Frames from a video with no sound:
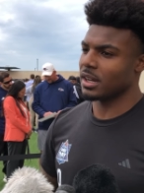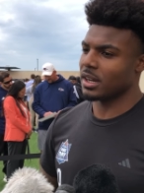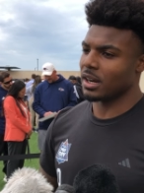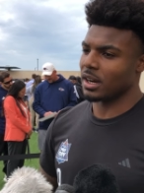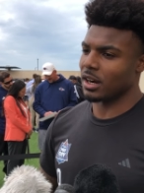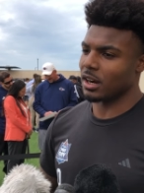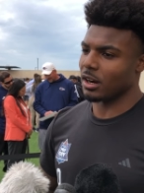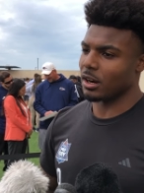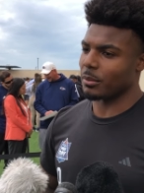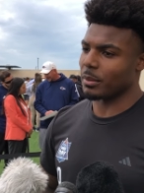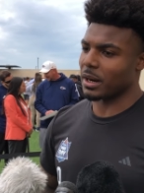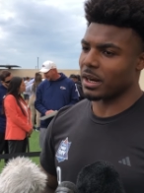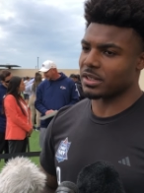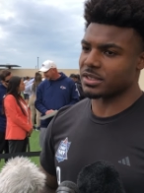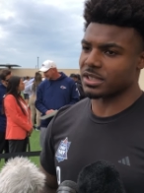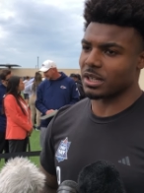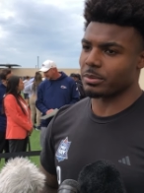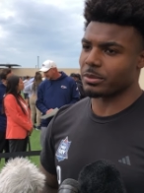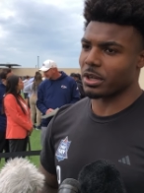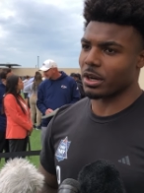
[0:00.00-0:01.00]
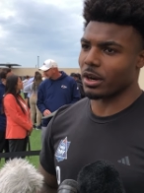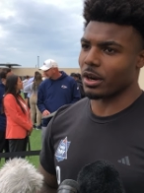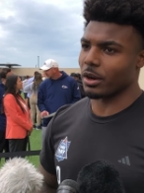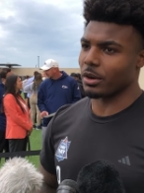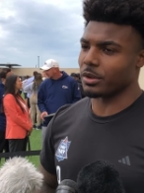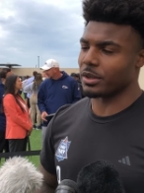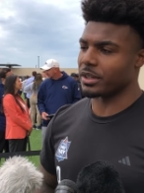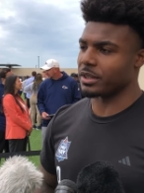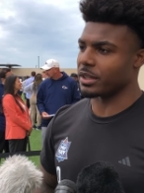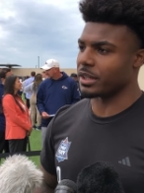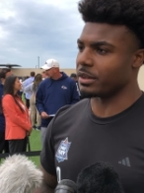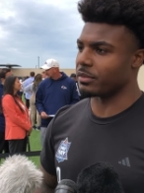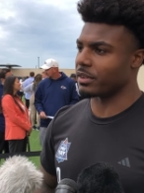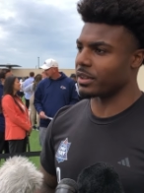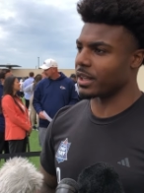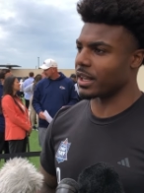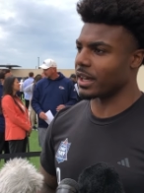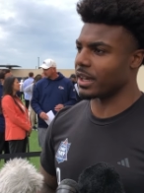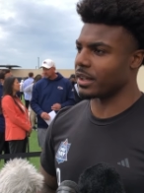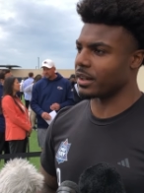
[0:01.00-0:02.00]
I was up there early,
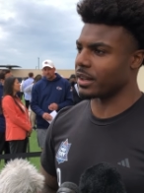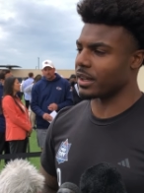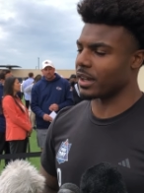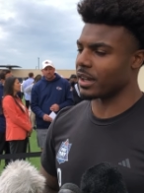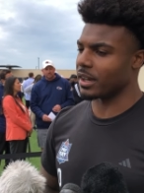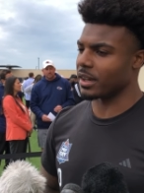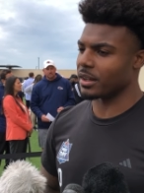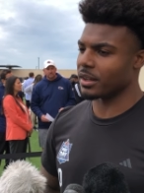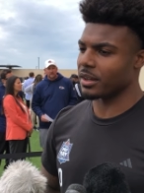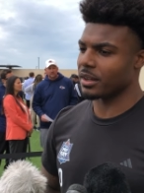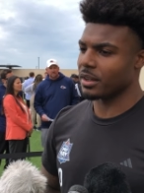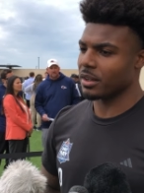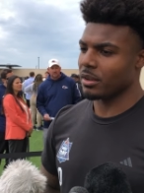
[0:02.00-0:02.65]
leaving late, and